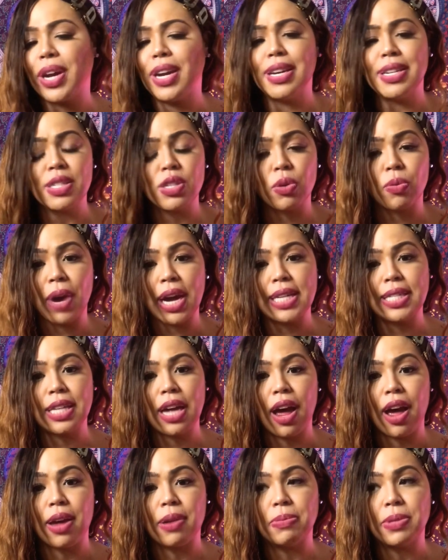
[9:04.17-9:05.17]
when is the right
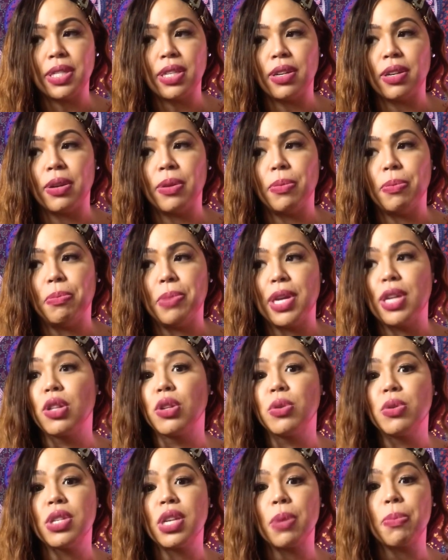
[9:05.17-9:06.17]
time to be
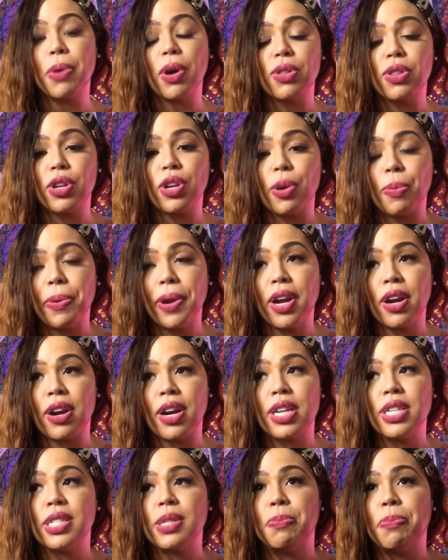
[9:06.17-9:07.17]
losing both of your
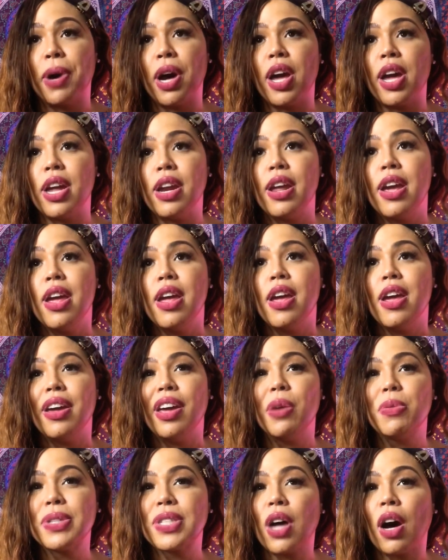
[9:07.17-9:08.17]
parents? But
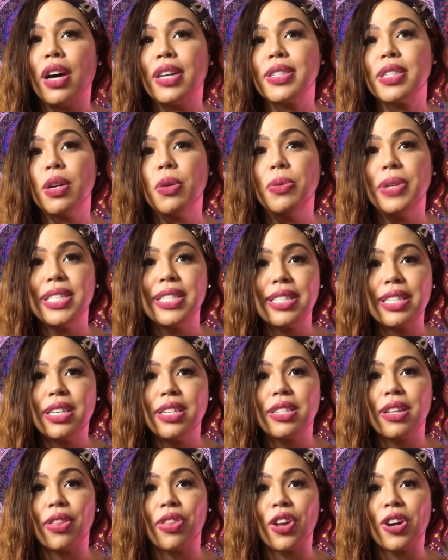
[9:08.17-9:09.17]
it was also when
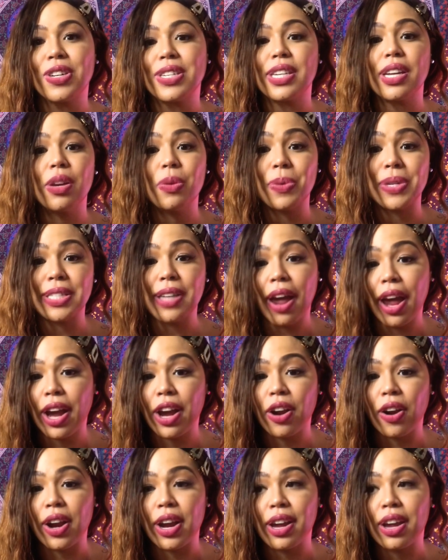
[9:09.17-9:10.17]
season 13 was
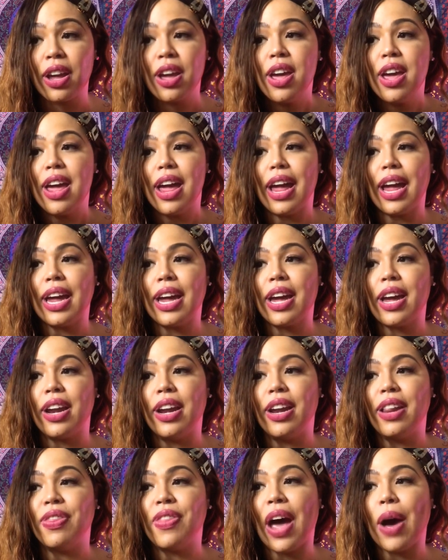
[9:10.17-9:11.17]
airing,
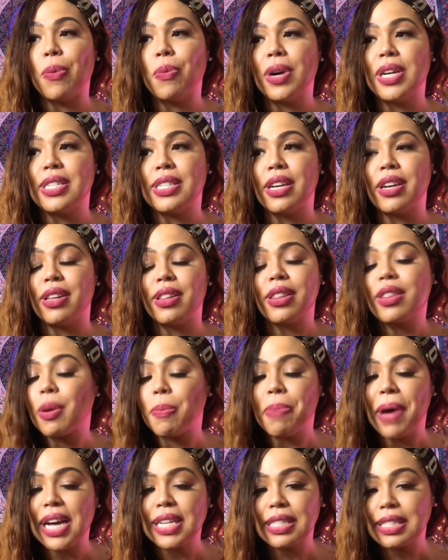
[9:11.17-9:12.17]
and that wasn't
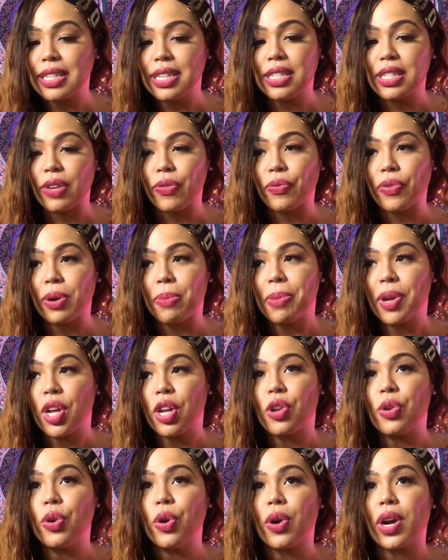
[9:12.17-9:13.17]
the best season for me.
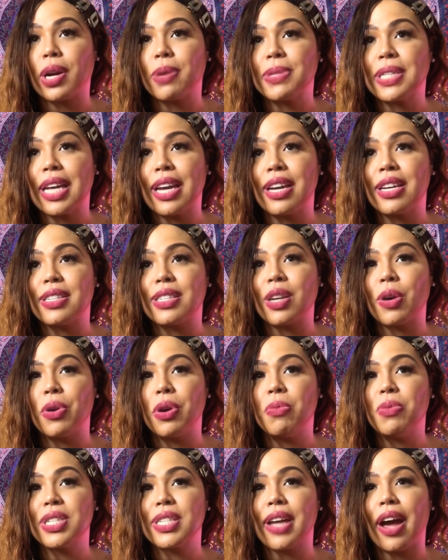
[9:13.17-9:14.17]
You know what I'm saying? So
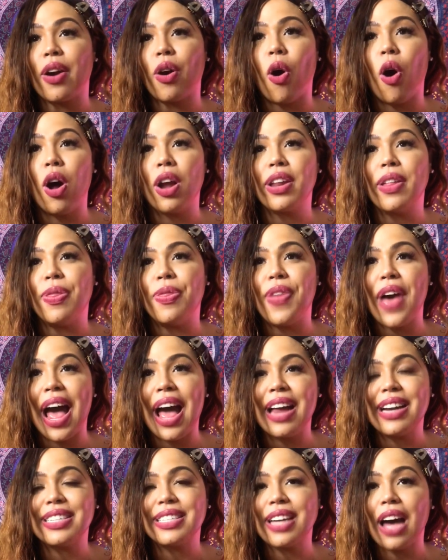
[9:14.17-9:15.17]
it was like all of
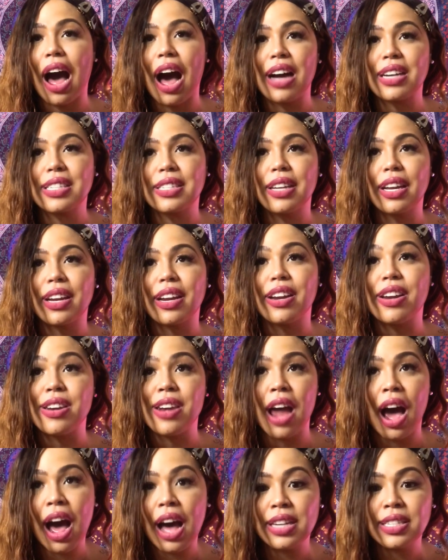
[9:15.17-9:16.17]
that toxic
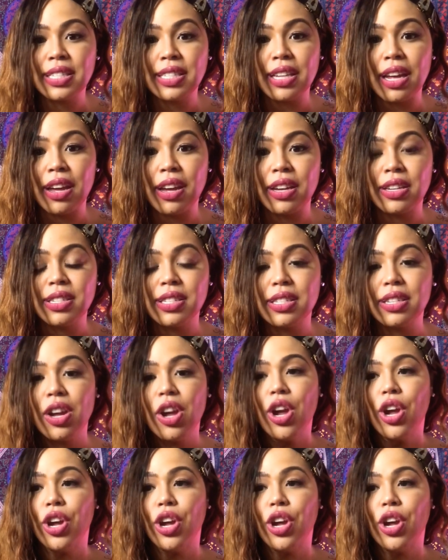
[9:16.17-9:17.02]
nonsense,